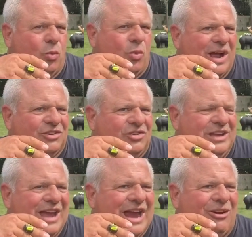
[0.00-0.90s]
to watch the
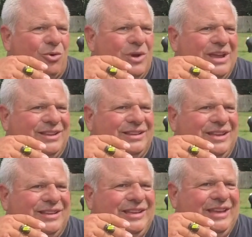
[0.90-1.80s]
arrow hit
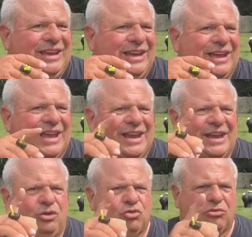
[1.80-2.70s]
the deer and
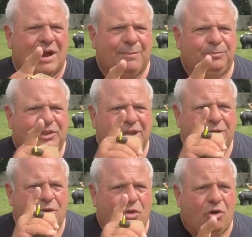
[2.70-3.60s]
they dropped
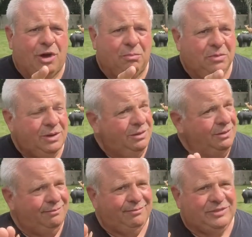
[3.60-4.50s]
their arm.
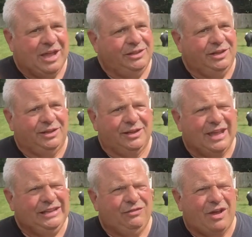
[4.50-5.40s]
I'm telling you,
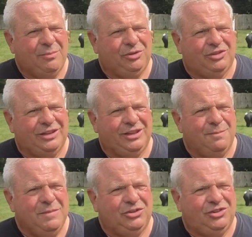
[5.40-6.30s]
95% of the
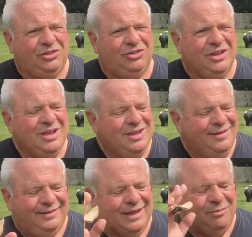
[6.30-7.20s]
misses,
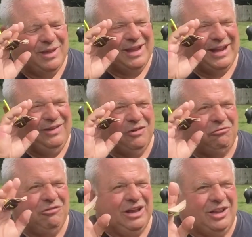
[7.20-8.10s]
they may not
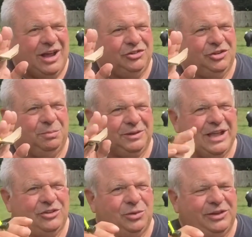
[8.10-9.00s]
even realize it, but
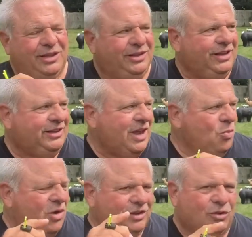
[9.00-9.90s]
that's what they did. They
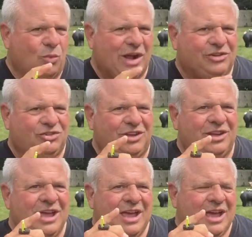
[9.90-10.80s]
wanted to watch
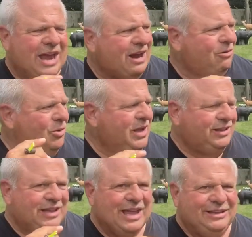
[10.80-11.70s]
the arrow
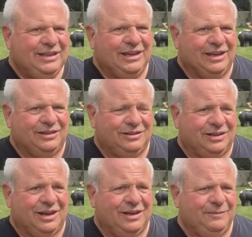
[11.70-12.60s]
hit that deer,
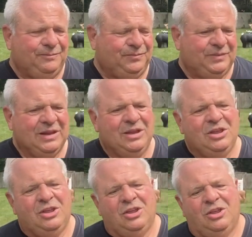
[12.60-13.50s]
okay?
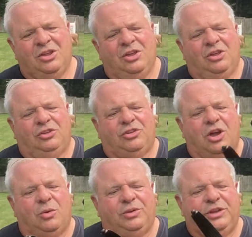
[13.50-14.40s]

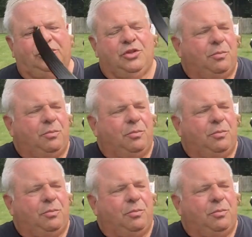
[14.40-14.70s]
So, there's no